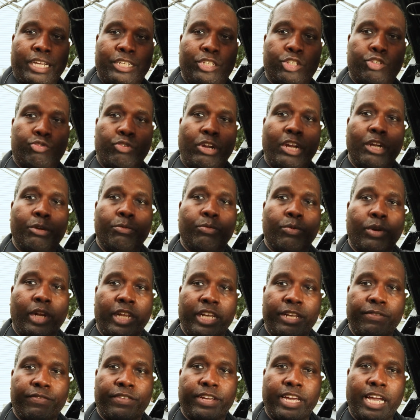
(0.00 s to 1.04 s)
a strain
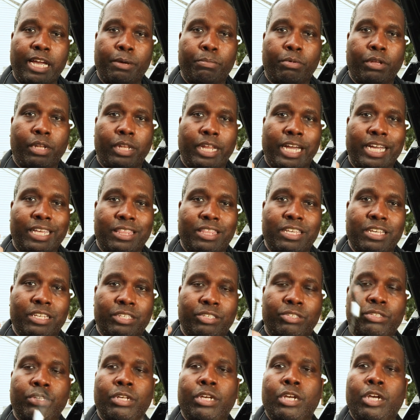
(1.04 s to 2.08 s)
relief cable like
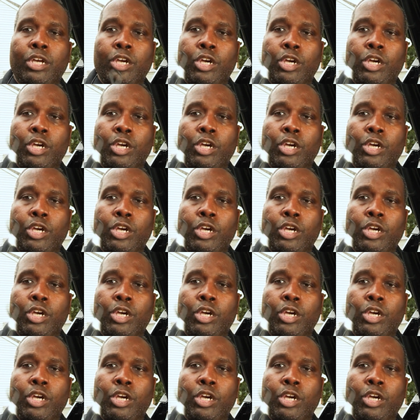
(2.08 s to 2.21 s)
this,